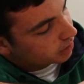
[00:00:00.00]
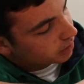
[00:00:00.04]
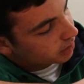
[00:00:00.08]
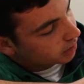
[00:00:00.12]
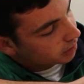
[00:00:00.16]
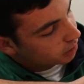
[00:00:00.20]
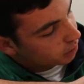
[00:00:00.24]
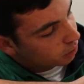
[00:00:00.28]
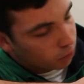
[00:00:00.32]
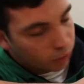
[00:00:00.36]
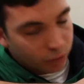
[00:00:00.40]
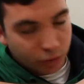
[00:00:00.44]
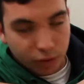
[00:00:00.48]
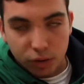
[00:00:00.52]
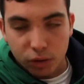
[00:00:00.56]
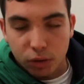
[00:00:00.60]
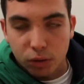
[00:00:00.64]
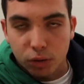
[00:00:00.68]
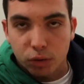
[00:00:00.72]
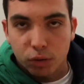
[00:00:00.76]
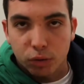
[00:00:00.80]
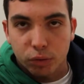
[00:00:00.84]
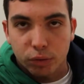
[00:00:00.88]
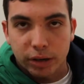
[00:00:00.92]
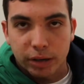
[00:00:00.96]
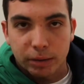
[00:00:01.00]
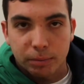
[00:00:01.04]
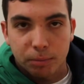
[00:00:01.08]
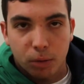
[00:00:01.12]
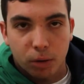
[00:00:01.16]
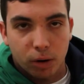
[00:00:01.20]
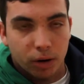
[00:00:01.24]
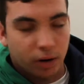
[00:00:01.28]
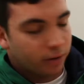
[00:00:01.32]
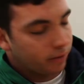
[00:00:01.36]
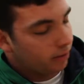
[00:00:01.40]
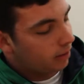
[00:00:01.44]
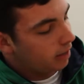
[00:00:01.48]
It's like the little green
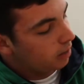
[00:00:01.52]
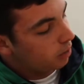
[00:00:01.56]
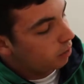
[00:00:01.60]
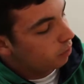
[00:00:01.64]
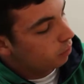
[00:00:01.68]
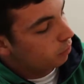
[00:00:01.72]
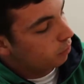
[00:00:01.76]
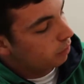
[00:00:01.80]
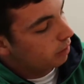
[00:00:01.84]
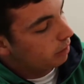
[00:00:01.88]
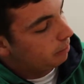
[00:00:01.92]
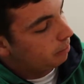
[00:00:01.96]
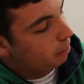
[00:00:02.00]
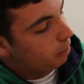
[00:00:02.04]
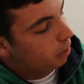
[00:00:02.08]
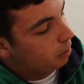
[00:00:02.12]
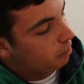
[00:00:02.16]
part. That little green